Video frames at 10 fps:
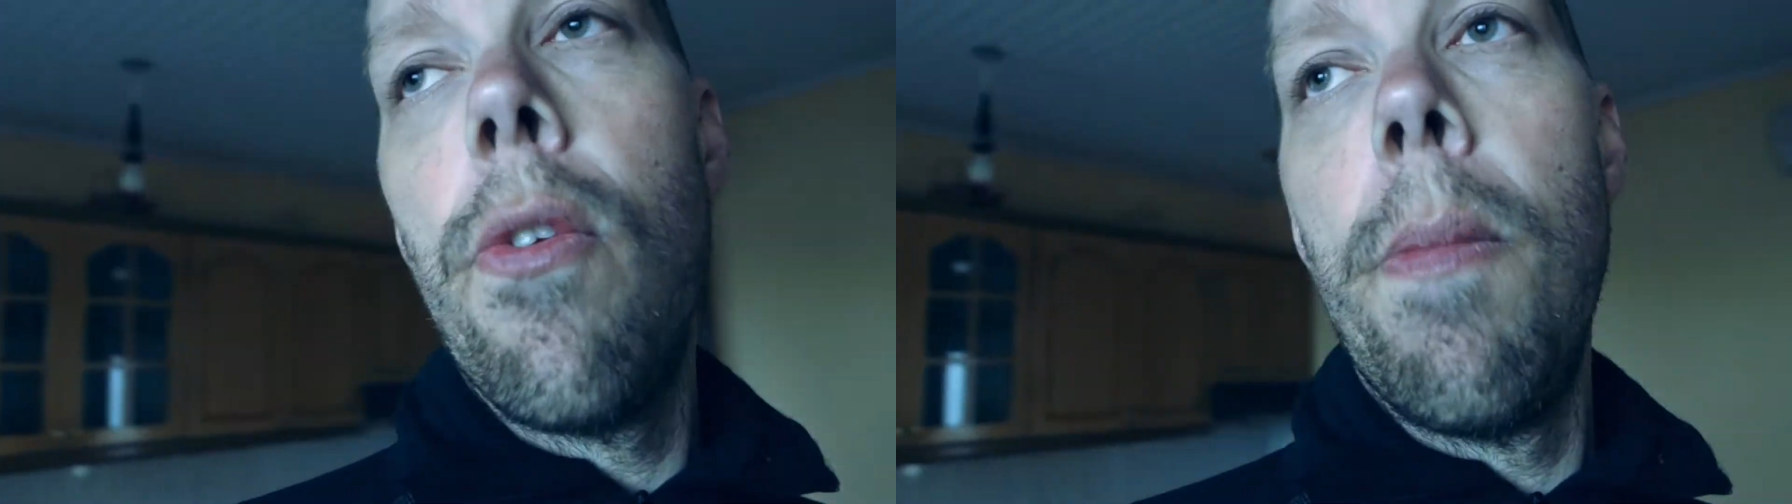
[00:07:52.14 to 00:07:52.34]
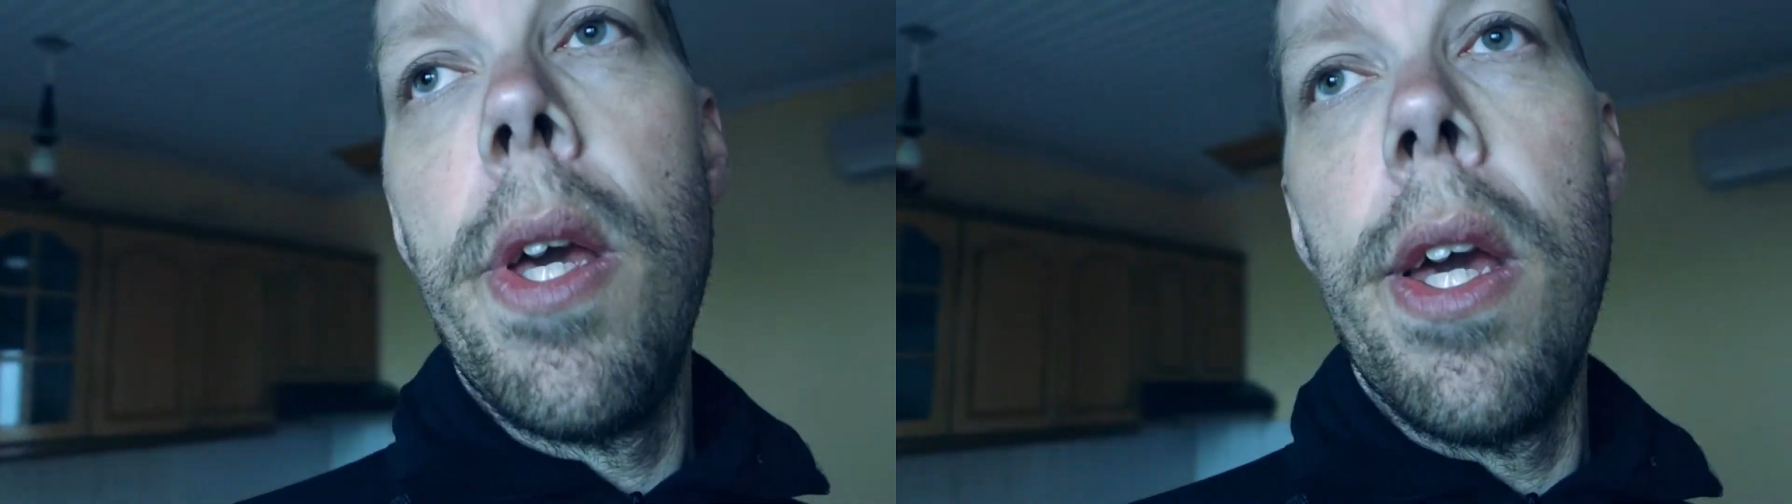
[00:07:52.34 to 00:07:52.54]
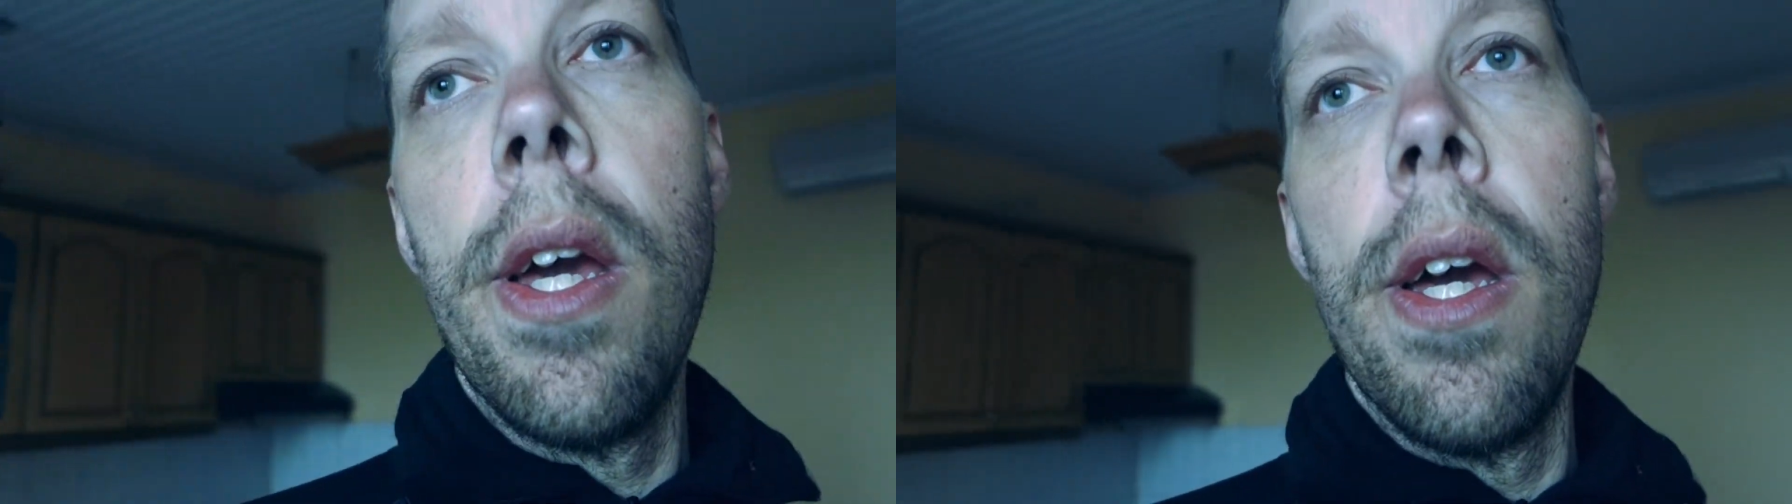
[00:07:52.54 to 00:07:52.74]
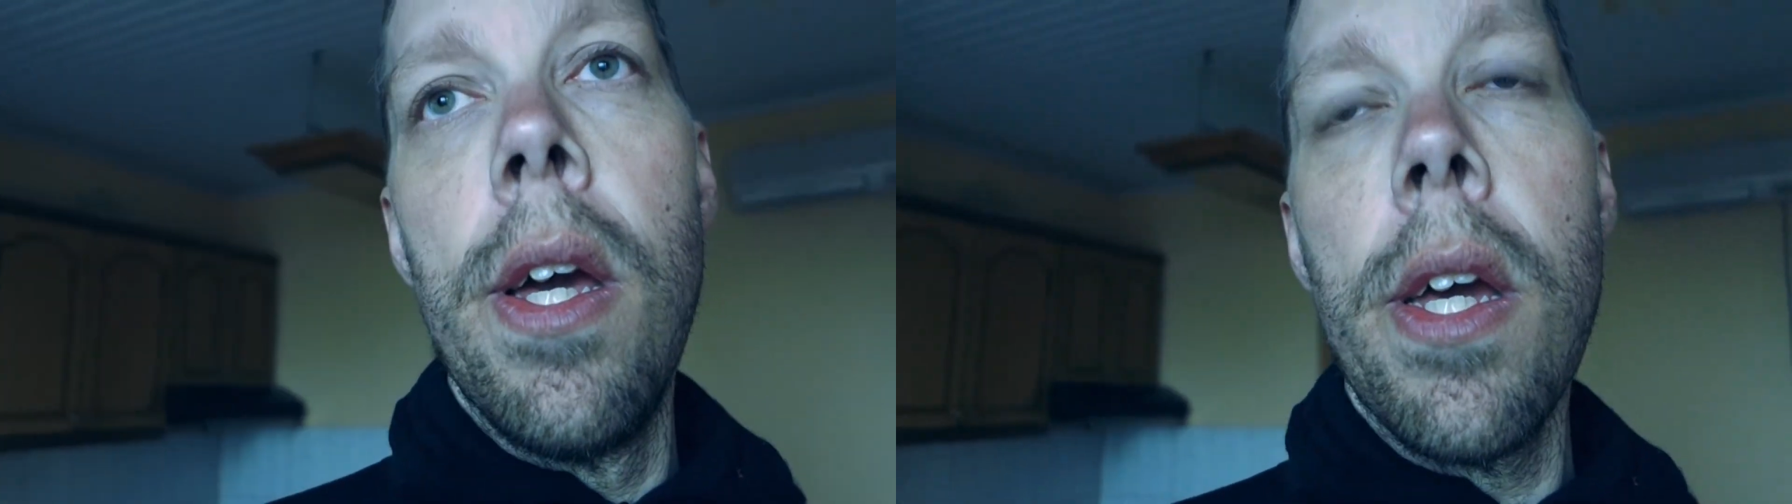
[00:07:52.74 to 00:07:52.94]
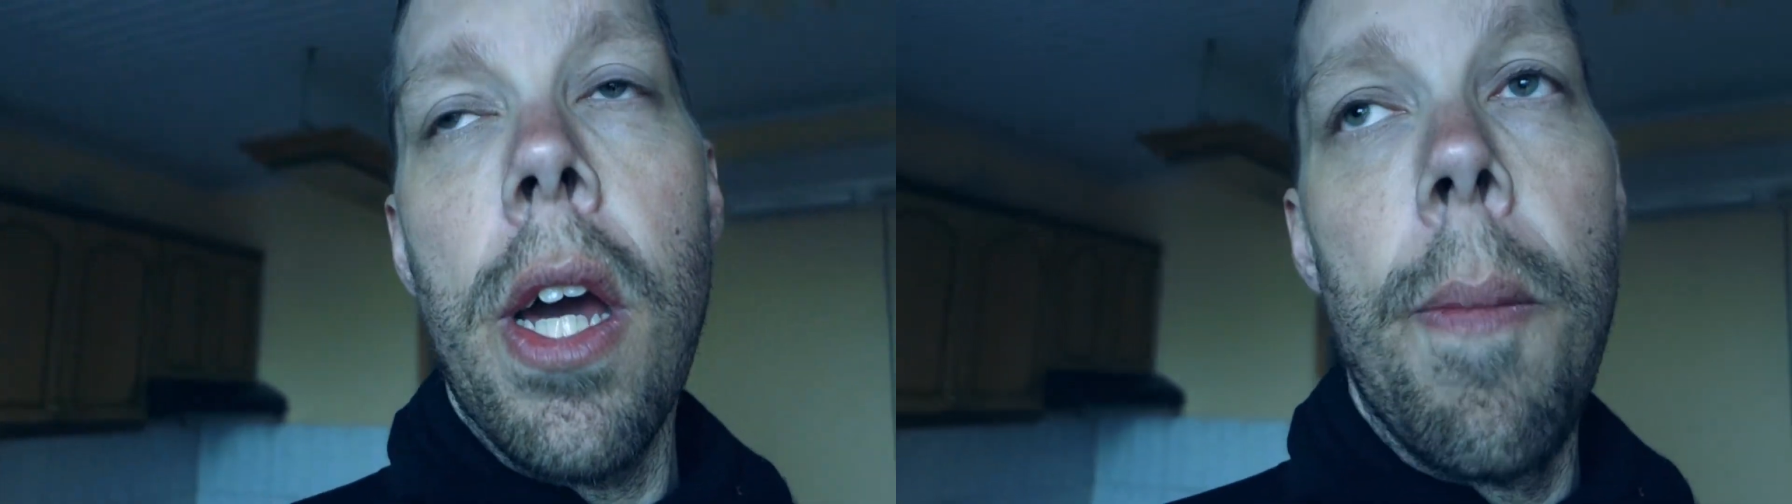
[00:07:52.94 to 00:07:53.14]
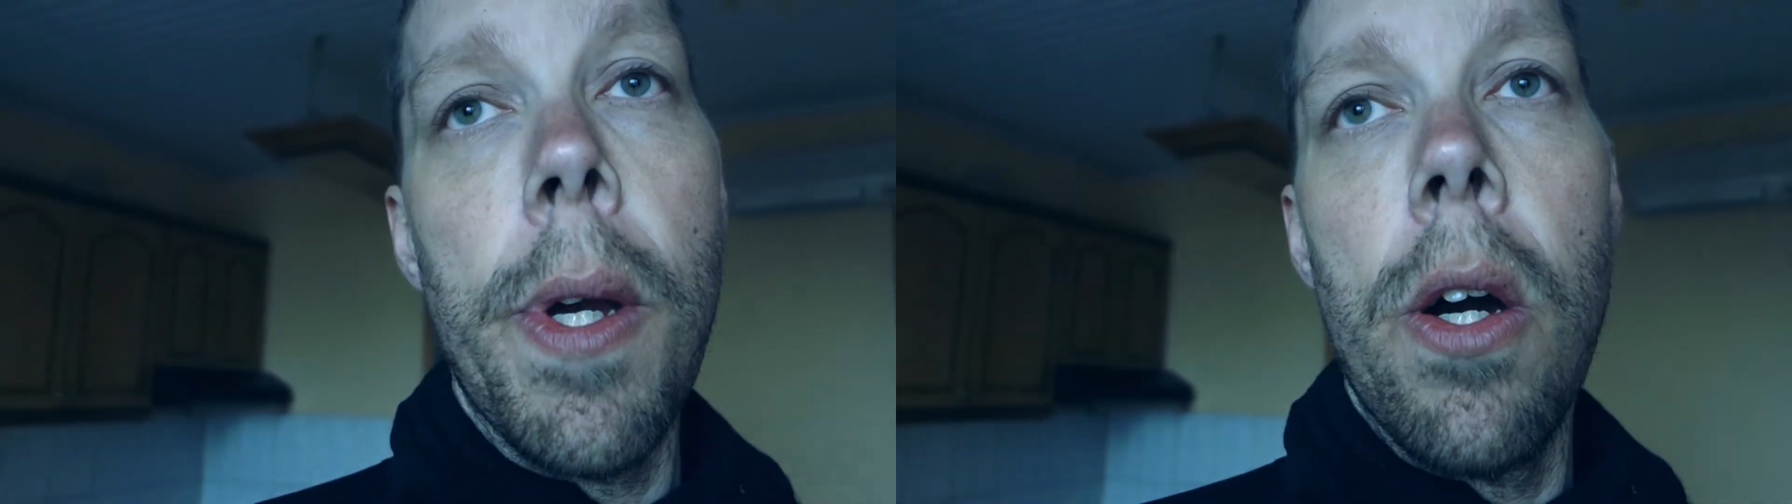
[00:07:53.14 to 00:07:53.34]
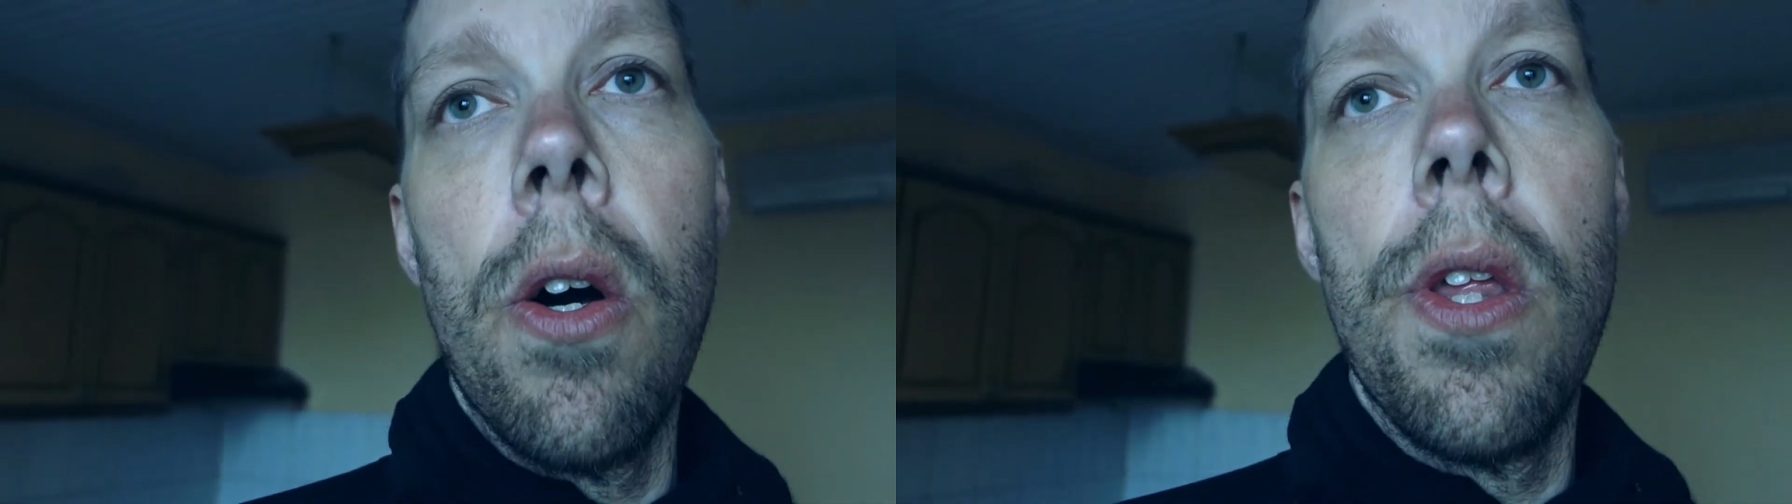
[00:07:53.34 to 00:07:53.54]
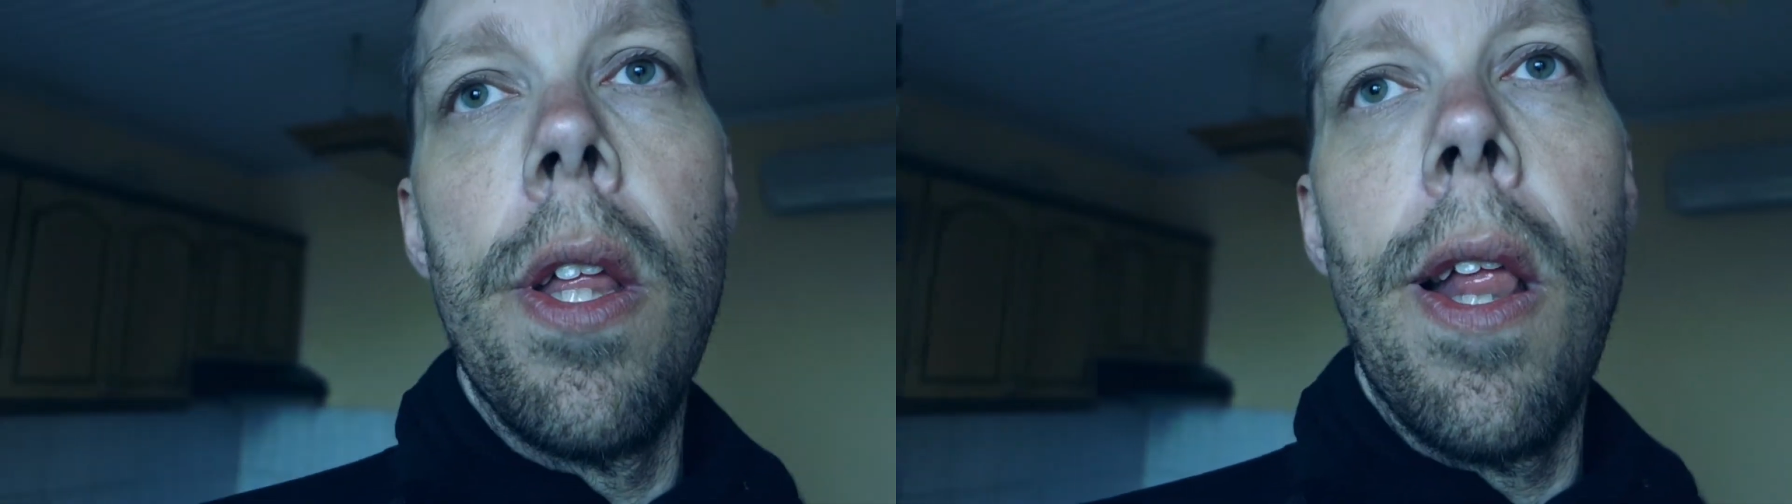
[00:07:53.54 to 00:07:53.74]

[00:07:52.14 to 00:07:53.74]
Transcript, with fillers: to be coming on in